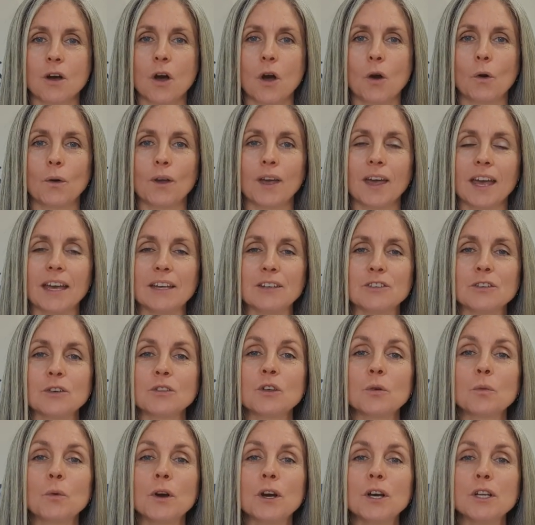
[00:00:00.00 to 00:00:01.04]
Okay, so
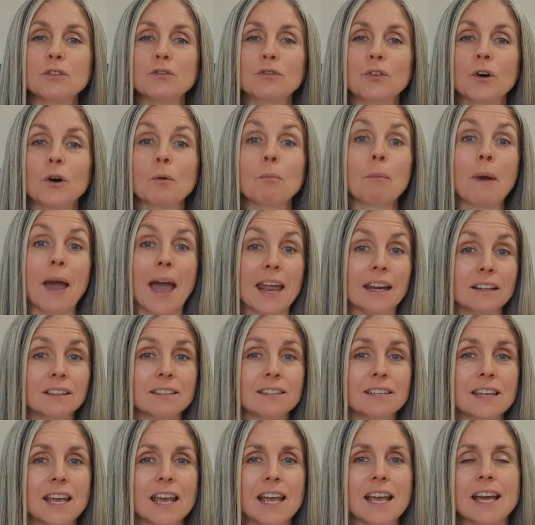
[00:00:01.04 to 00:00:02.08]
the word for
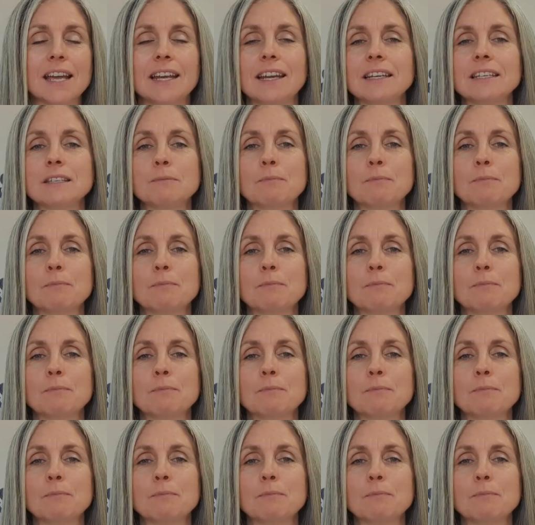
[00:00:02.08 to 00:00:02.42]
penalty in